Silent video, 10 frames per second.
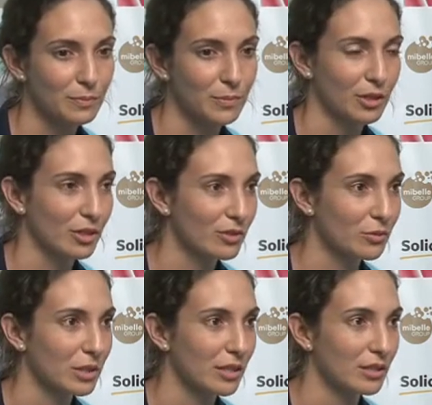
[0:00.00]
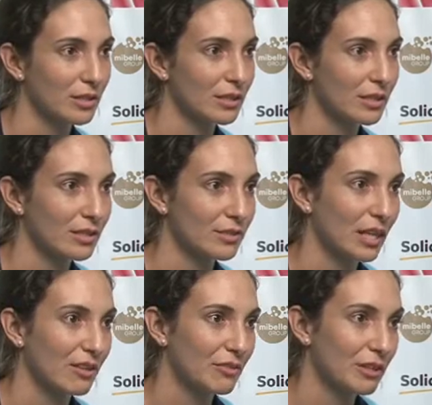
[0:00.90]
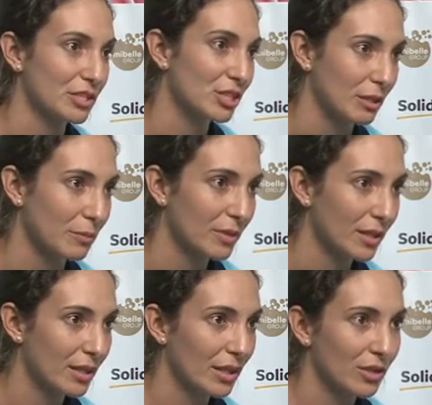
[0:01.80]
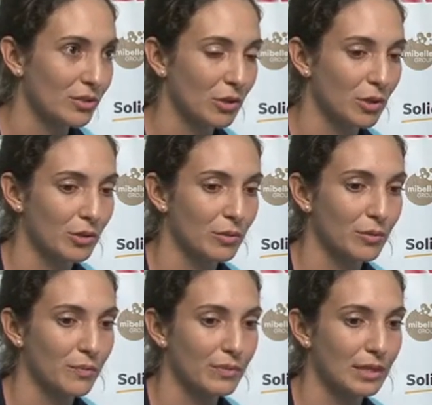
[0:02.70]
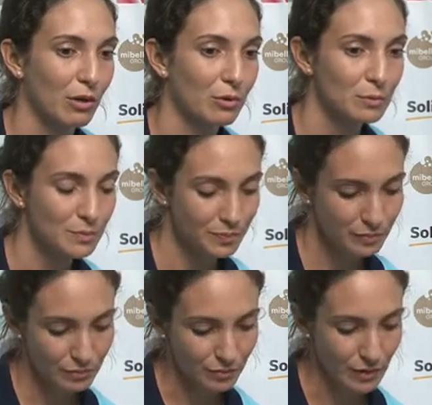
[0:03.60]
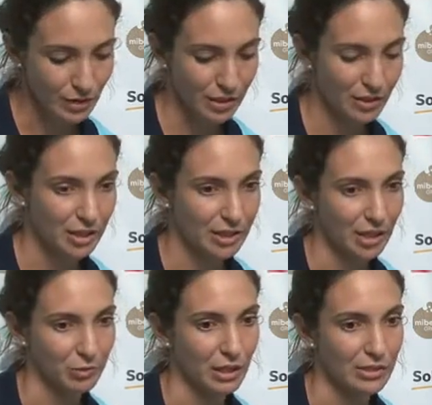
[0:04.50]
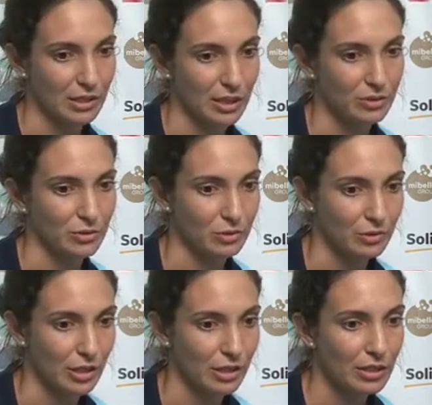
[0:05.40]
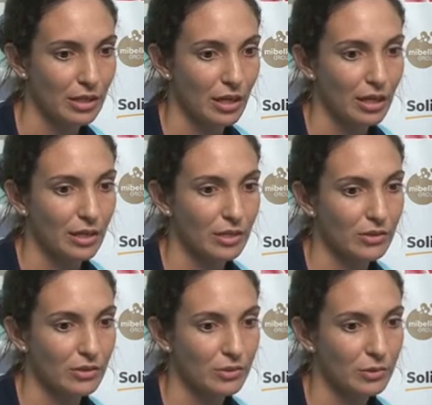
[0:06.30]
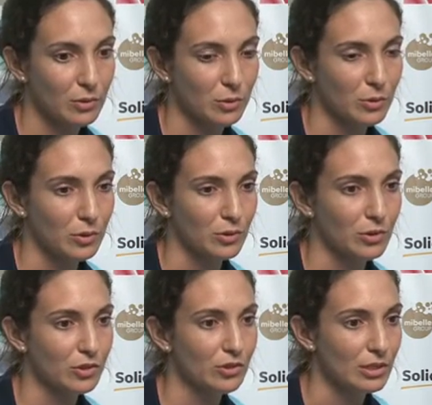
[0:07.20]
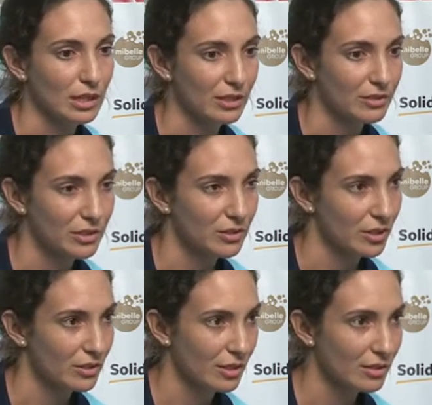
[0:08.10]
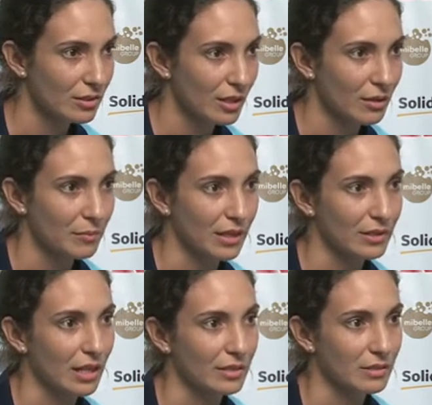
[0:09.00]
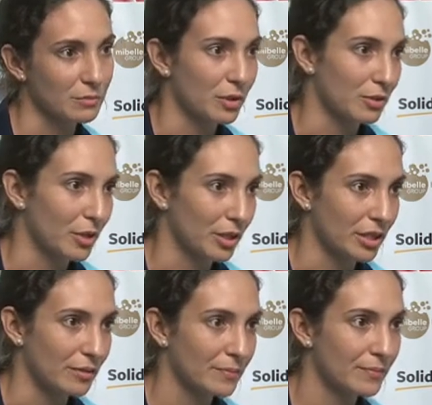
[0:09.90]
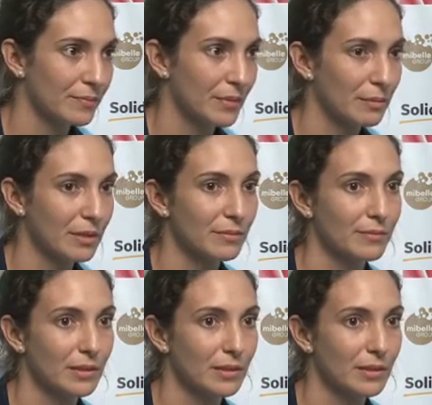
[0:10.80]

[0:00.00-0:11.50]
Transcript: products were sold very cheap. So now the thing that we are trying to do there is to use less resources but getting more money. Maybe